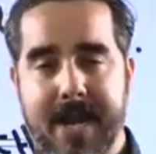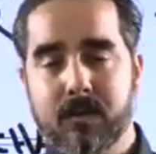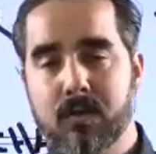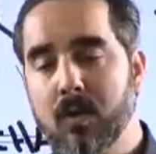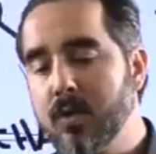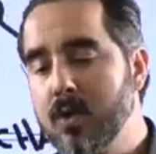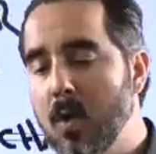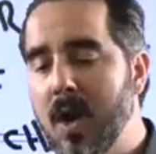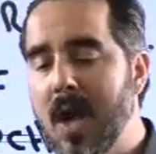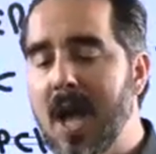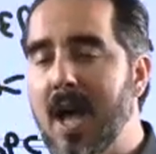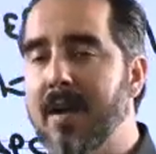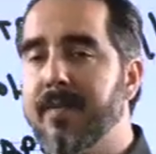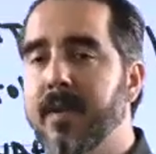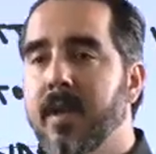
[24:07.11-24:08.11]
So you don't
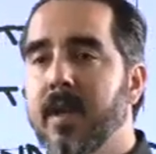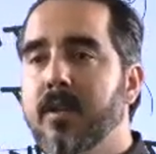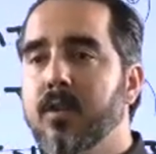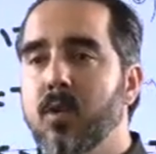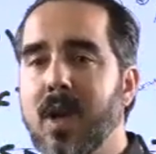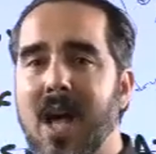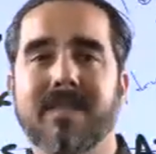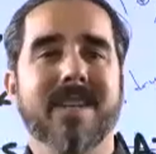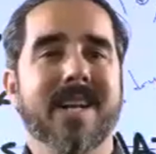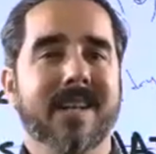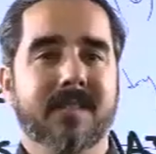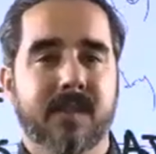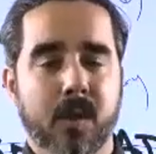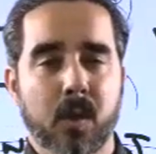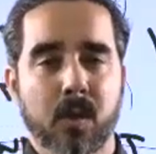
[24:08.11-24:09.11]
have to have an
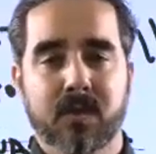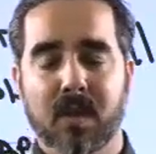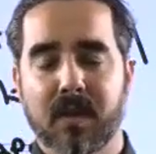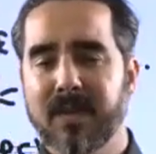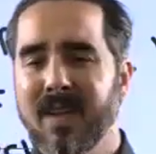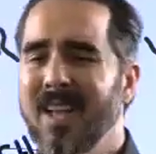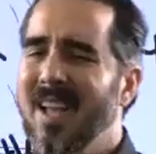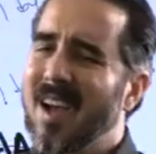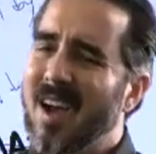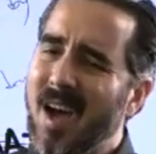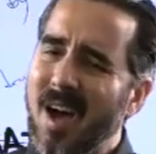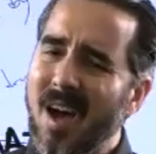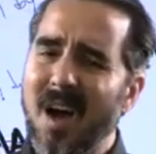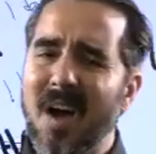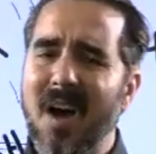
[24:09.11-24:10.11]
excuse of,
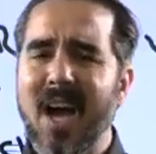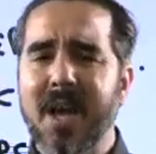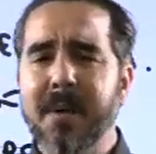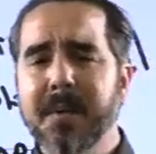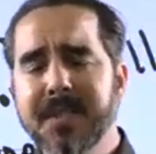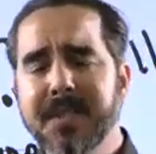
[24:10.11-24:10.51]
I wish I